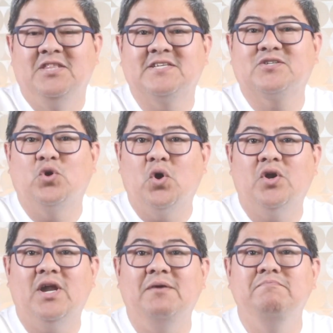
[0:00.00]
The
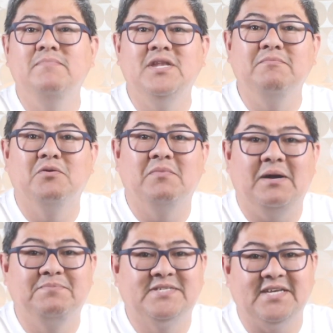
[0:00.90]
score of minimum
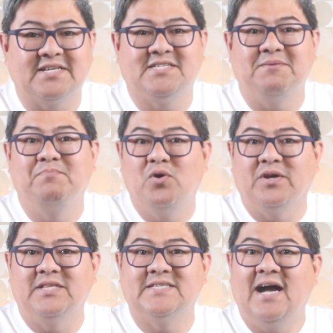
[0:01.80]
of sixty
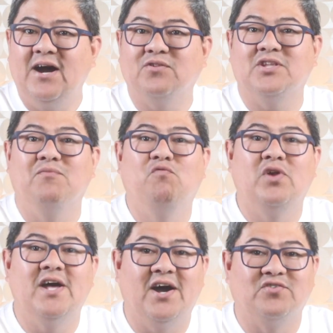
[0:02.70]
points out of
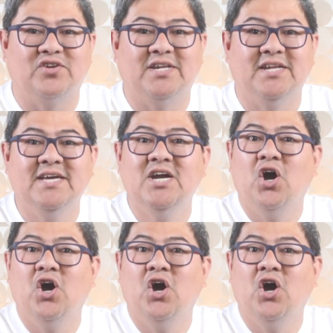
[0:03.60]
one hundred